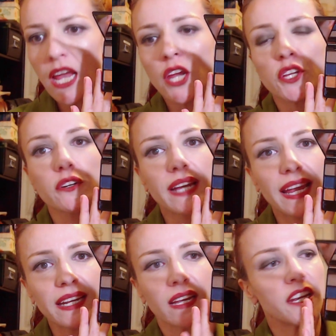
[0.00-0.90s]
you're
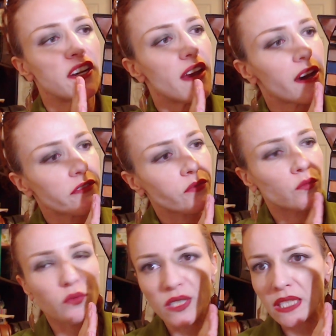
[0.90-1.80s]
getting enough
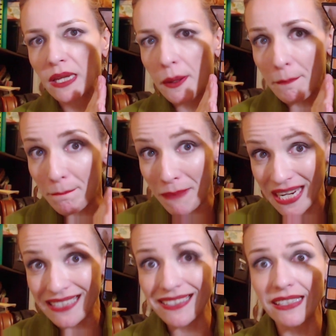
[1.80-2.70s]
really
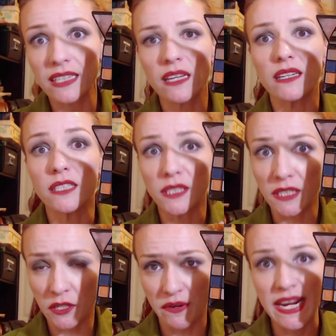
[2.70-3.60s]
amazing
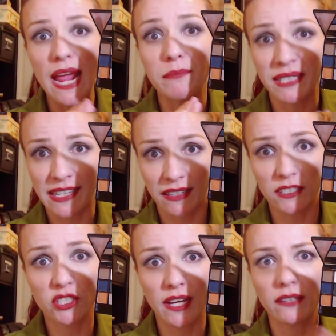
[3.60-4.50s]
glittery and
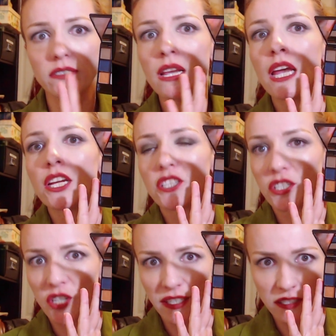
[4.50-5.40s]
metallic shadows to
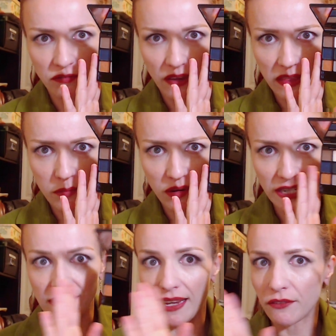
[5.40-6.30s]
justify the
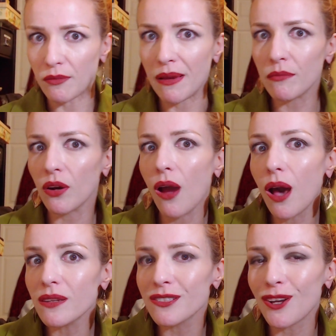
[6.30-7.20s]
price. And remember
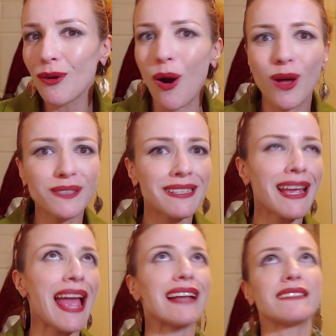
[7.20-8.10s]
also, Ulta
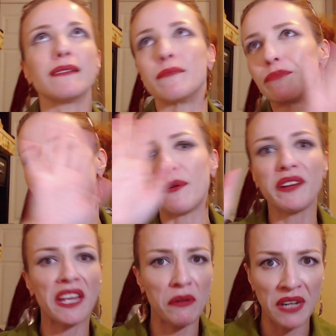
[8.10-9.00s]
has buy one
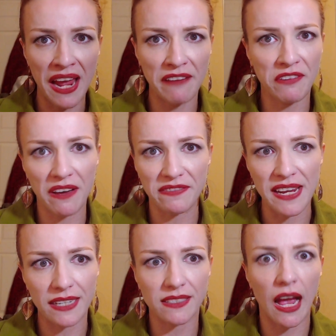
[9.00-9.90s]
get one half off
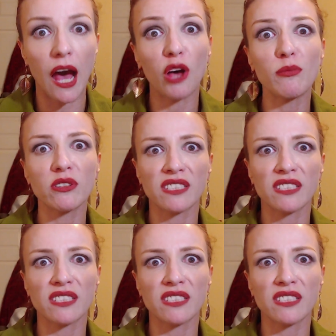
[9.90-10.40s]
NYX almost